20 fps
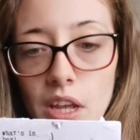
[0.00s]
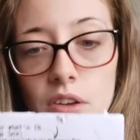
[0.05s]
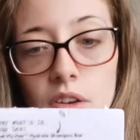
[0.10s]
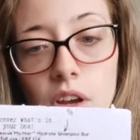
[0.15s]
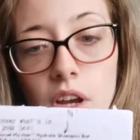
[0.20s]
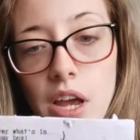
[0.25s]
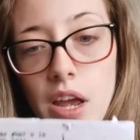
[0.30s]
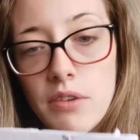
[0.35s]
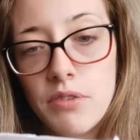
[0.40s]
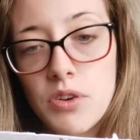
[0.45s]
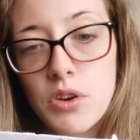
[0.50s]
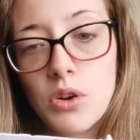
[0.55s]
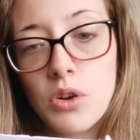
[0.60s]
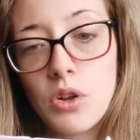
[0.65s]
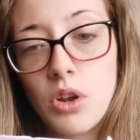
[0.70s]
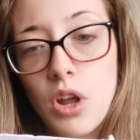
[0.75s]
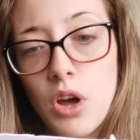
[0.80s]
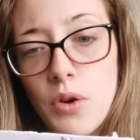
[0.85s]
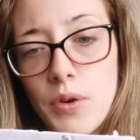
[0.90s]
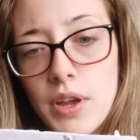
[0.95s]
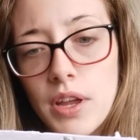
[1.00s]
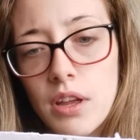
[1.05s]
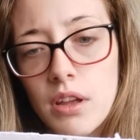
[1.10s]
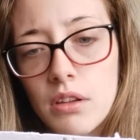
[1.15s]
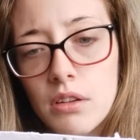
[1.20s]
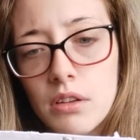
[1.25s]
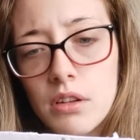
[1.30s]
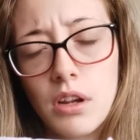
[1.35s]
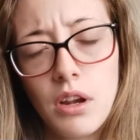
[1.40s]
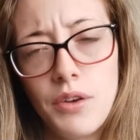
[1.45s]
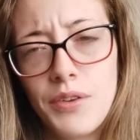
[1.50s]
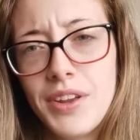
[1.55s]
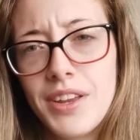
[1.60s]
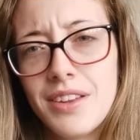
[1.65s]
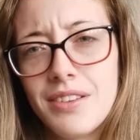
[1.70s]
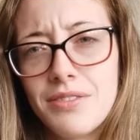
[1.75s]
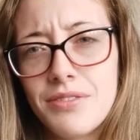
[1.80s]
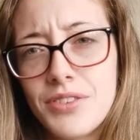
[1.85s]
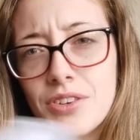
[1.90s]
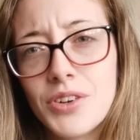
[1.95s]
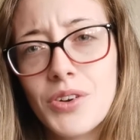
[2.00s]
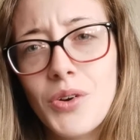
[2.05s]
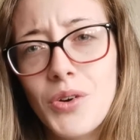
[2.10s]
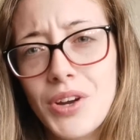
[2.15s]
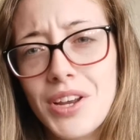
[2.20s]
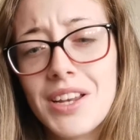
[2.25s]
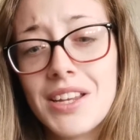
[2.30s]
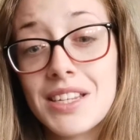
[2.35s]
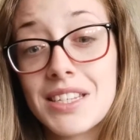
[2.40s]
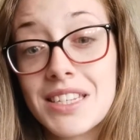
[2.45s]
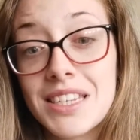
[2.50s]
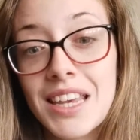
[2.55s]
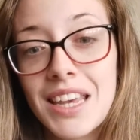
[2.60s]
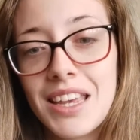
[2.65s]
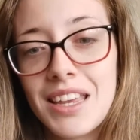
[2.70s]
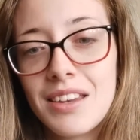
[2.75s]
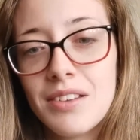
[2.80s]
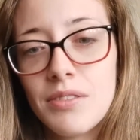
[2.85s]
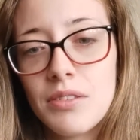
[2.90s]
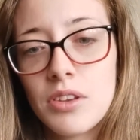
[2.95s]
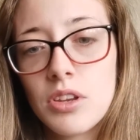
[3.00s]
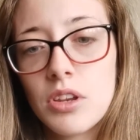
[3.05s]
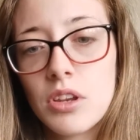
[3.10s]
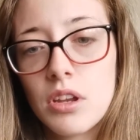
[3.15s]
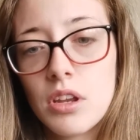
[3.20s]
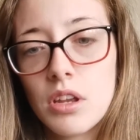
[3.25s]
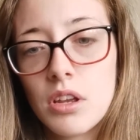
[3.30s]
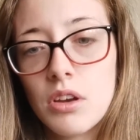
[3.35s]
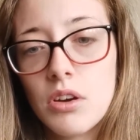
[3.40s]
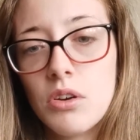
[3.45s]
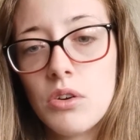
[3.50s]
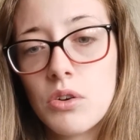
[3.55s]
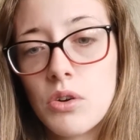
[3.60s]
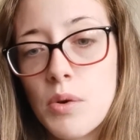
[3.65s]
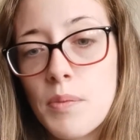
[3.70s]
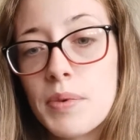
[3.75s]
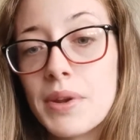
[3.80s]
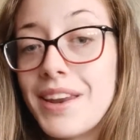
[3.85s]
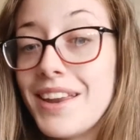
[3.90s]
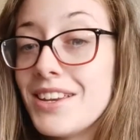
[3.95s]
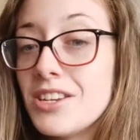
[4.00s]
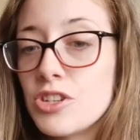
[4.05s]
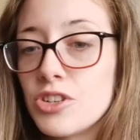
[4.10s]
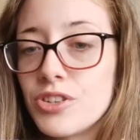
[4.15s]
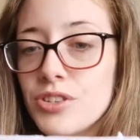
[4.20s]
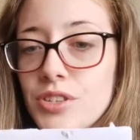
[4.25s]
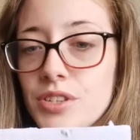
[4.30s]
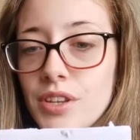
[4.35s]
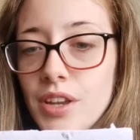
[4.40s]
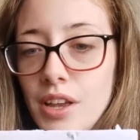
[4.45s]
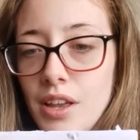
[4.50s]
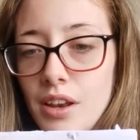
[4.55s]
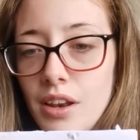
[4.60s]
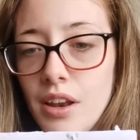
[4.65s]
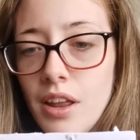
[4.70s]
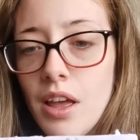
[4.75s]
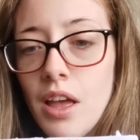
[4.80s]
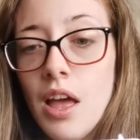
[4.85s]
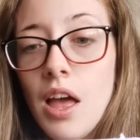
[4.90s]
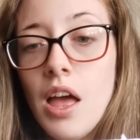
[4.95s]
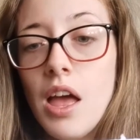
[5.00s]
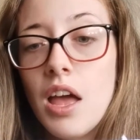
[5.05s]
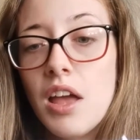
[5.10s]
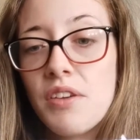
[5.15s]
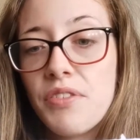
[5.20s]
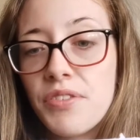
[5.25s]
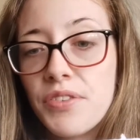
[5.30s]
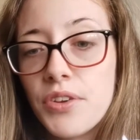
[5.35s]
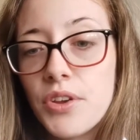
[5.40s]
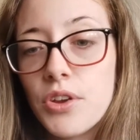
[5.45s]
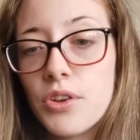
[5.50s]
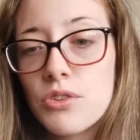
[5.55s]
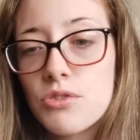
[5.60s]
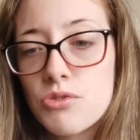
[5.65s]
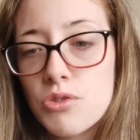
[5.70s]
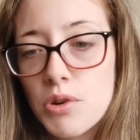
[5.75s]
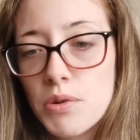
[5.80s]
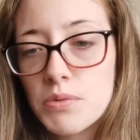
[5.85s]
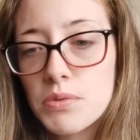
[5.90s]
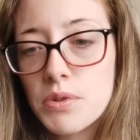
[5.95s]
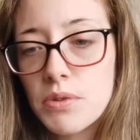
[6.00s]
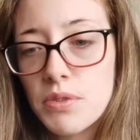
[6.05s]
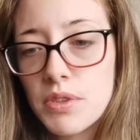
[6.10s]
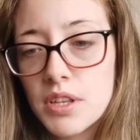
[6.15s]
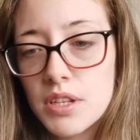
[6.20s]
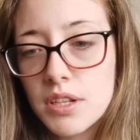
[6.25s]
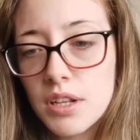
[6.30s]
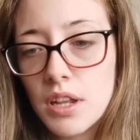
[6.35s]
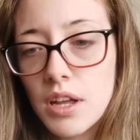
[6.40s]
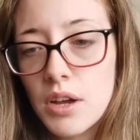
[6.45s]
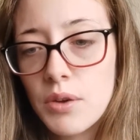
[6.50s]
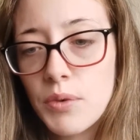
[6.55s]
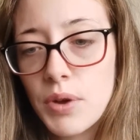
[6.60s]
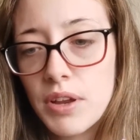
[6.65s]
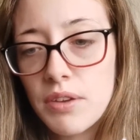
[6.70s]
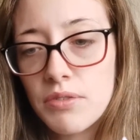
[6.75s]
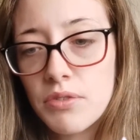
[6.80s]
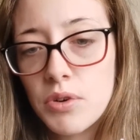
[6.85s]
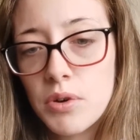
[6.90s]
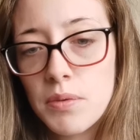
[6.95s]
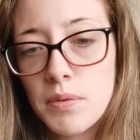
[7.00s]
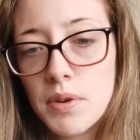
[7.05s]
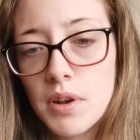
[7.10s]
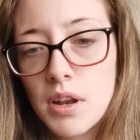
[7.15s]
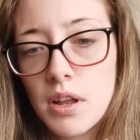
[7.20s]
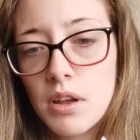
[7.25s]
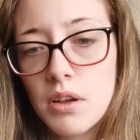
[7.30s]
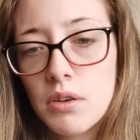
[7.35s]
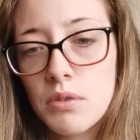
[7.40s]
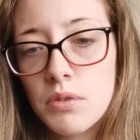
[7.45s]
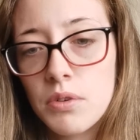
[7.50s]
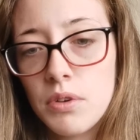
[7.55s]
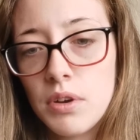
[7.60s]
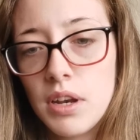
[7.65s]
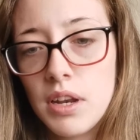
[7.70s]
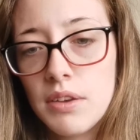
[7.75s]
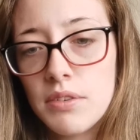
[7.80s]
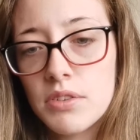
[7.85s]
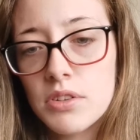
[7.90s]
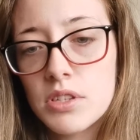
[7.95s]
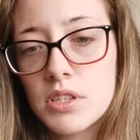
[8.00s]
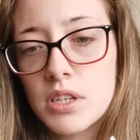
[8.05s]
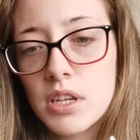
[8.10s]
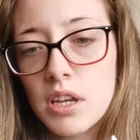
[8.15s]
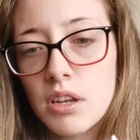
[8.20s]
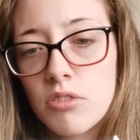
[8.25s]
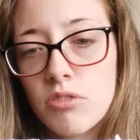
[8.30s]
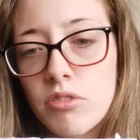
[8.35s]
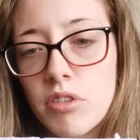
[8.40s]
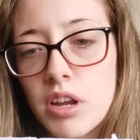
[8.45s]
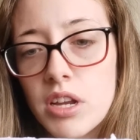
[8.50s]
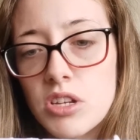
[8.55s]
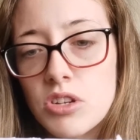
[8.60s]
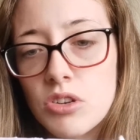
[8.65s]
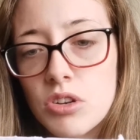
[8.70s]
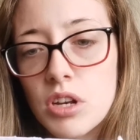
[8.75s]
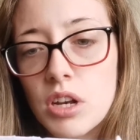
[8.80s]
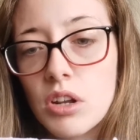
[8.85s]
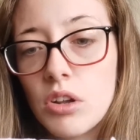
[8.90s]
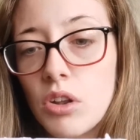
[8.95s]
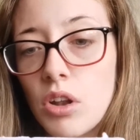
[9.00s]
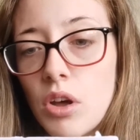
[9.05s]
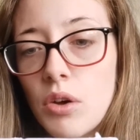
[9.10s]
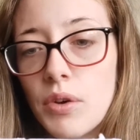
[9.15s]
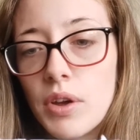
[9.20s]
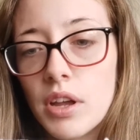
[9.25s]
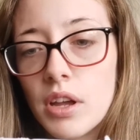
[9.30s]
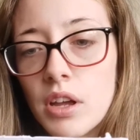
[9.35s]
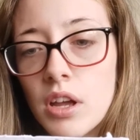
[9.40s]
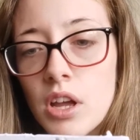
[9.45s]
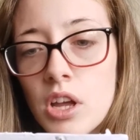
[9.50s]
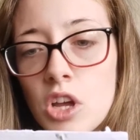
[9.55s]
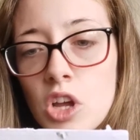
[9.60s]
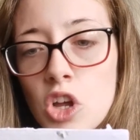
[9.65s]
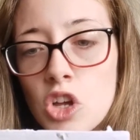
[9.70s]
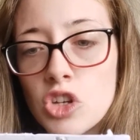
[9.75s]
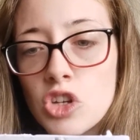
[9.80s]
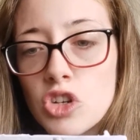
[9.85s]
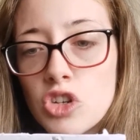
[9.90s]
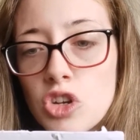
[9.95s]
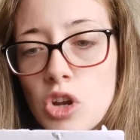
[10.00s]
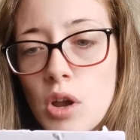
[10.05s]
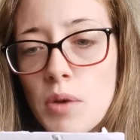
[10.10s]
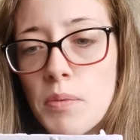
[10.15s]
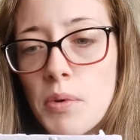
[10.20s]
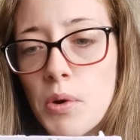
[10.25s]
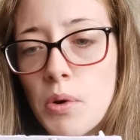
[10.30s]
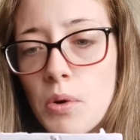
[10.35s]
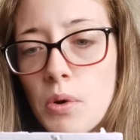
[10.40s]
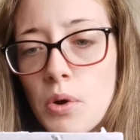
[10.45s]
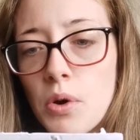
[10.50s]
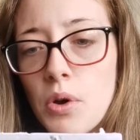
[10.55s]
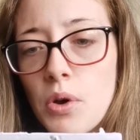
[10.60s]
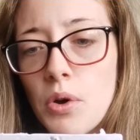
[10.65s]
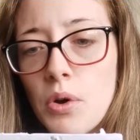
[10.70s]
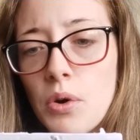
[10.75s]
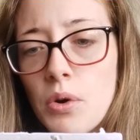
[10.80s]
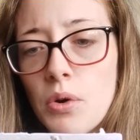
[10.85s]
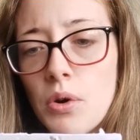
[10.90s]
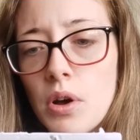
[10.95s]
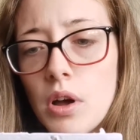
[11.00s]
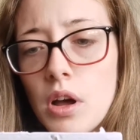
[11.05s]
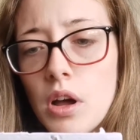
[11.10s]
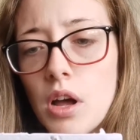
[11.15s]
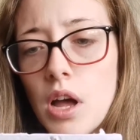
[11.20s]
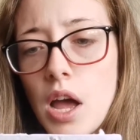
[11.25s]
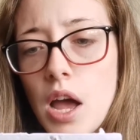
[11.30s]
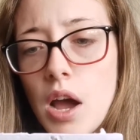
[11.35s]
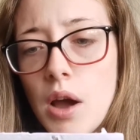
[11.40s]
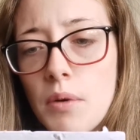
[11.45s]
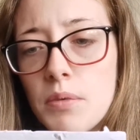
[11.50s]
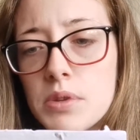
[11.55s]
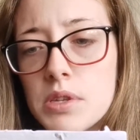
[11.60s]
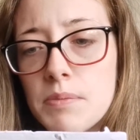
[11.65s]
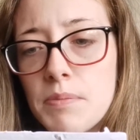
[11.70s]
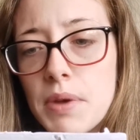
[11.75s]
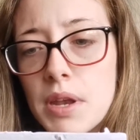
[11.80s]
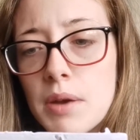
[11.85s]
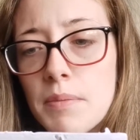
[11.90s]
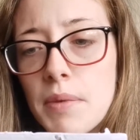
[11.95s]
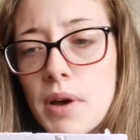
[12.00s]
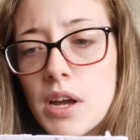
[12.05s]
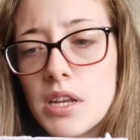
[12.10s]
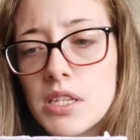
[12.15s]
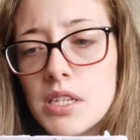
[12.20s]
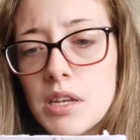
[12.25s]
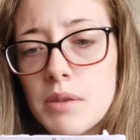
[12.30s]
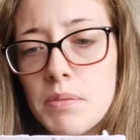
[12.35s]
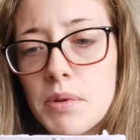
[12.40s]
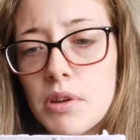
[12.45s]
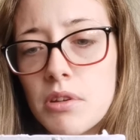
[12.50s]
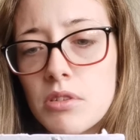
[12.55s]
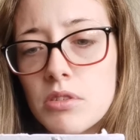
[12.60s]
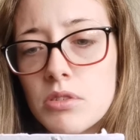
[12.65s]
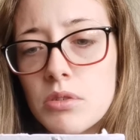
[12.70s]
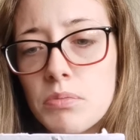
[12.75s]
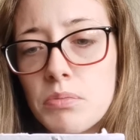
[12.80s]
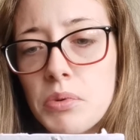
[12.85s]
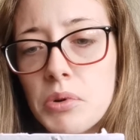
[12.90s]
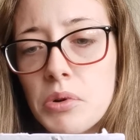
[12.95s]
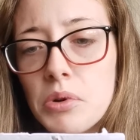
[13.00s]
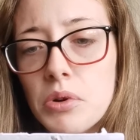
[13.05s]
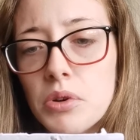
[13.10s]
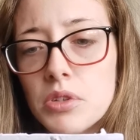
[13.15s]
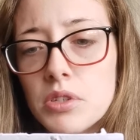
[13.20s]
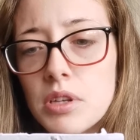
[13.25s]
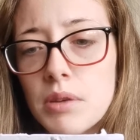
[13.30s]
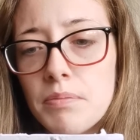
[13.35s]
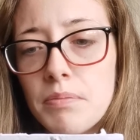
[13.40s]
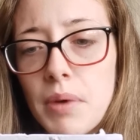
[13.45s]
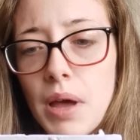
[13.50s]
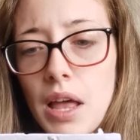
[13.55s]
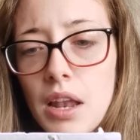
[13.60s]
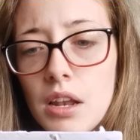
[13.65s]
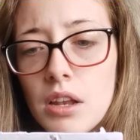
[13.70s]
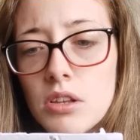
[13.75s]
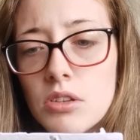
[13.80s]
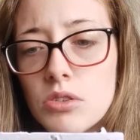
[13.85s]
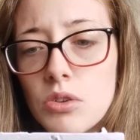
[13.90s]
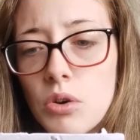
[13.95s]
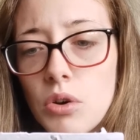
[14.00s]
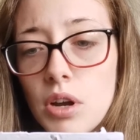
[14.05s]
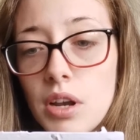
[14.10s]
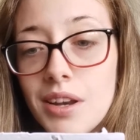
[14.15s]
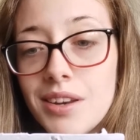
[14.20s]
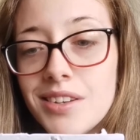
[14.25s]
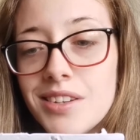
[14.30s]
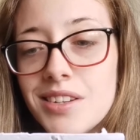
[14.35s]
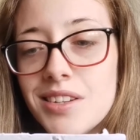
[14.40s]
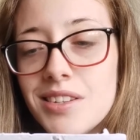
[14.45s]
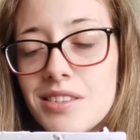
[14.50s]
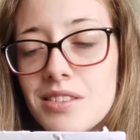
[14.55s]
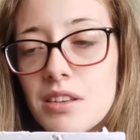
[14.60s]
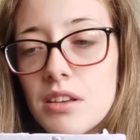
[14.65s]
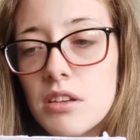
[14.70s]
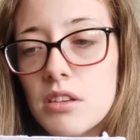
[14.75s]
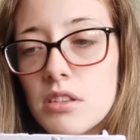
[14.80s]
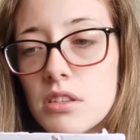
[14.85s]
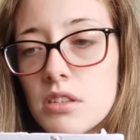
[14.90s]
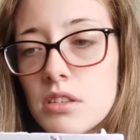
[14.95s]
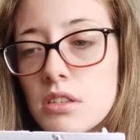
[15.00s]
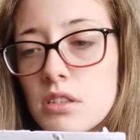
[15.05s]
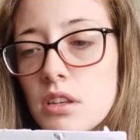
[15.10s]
Okay, for glowy, for oily skin or combination skin, a few drops of this lightweight formula will leave your skin radiant and glowing. Jojoba oil helps minimize the appearance of pores and balance oily T-zones.